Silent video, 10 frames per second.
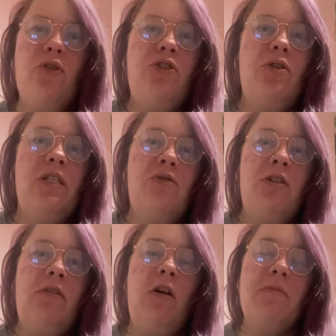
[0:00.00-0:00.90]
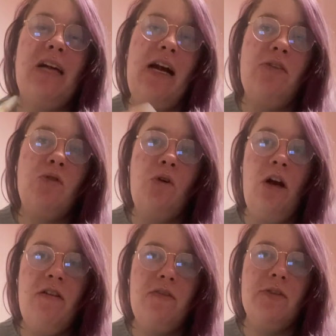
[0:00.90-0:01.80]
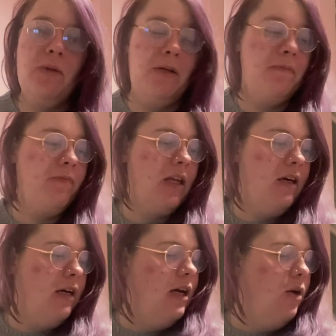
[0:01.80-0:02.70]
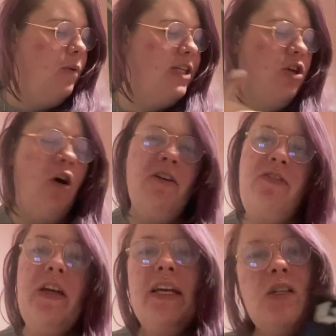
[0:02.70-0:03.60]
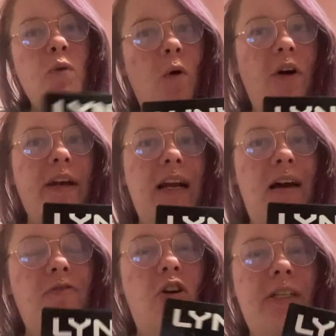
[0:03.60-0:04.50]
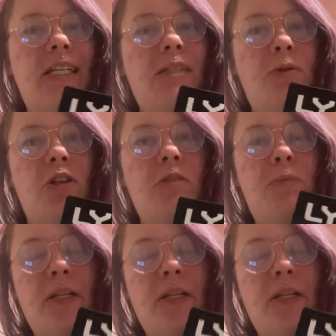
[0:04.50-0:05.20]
could use it under your arms and all over as well, which I think is quite a clever idea, to be honest,